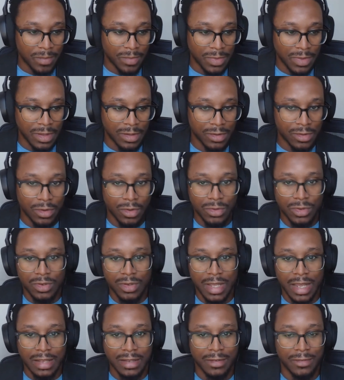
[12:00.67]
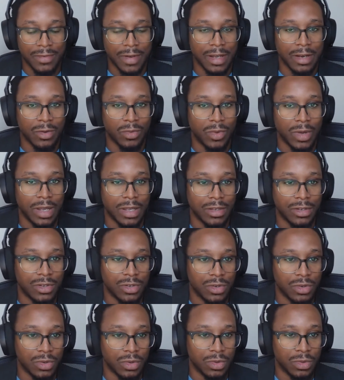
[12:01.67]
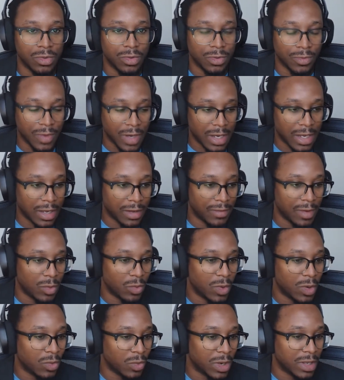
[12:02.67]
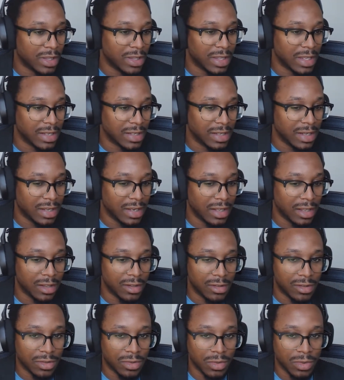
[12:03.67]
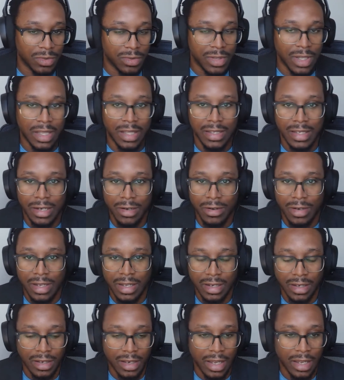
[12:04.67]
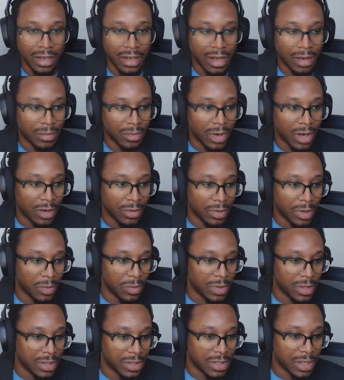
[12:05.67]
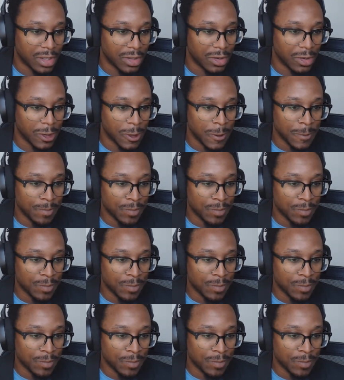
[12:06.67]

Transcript: these soldiers had to find a way to survive. And one way that they did is through solidarity and, and camaraderie with each other.